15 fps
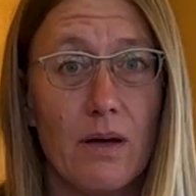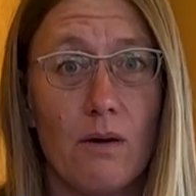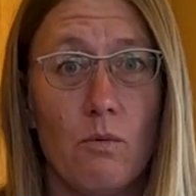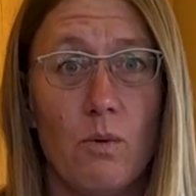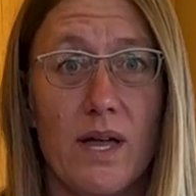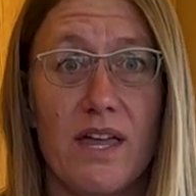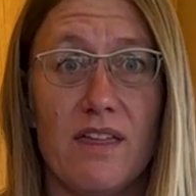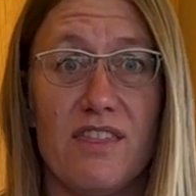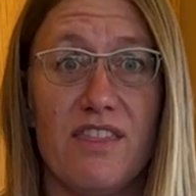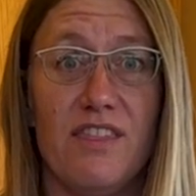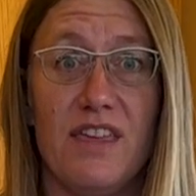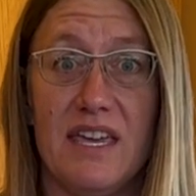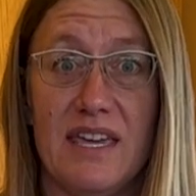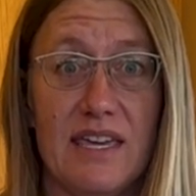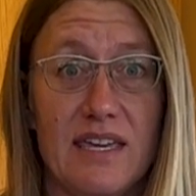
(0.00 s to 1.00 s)
with
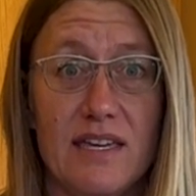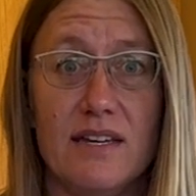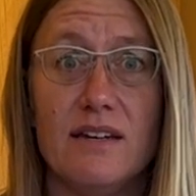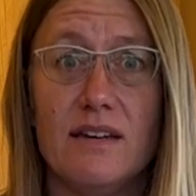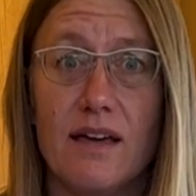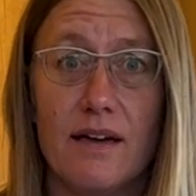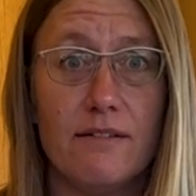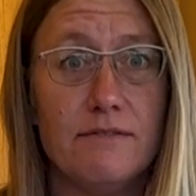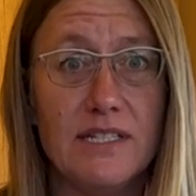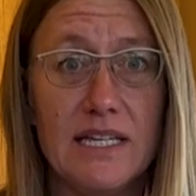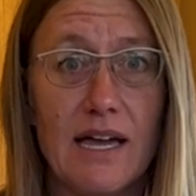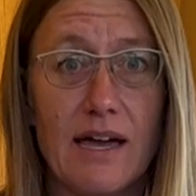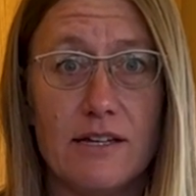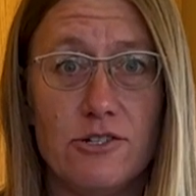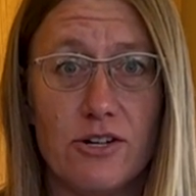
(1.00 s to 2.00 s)
the heat of
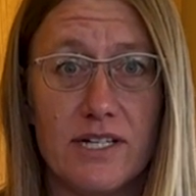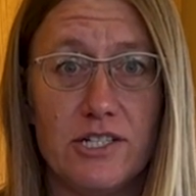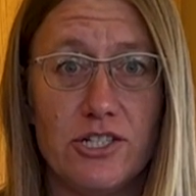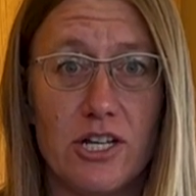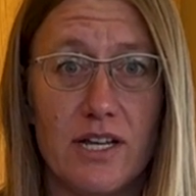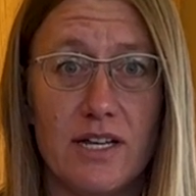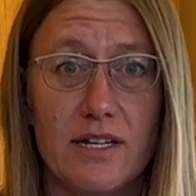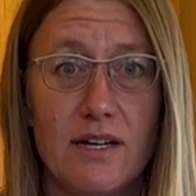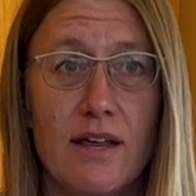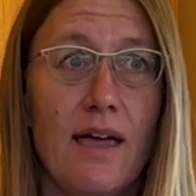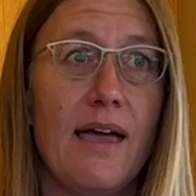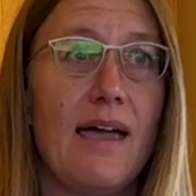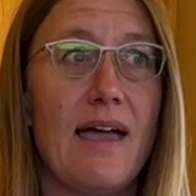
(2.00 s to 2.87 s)
dehydration?